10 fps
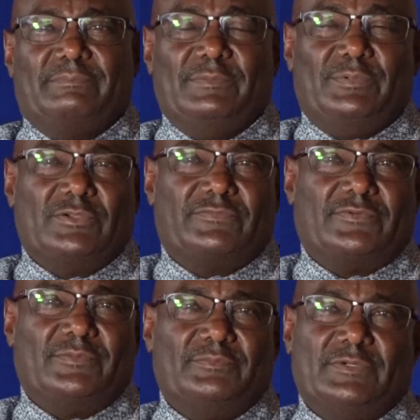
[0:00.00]
people
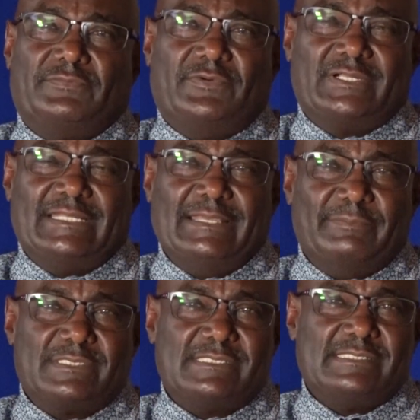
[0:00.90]
from foreign
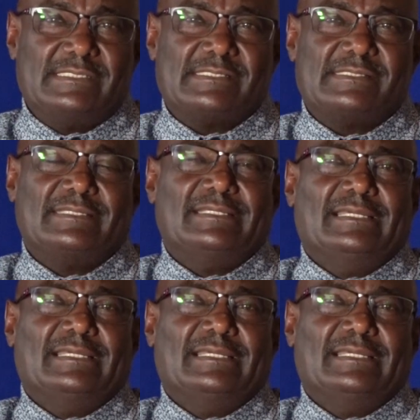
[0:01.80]
embassies,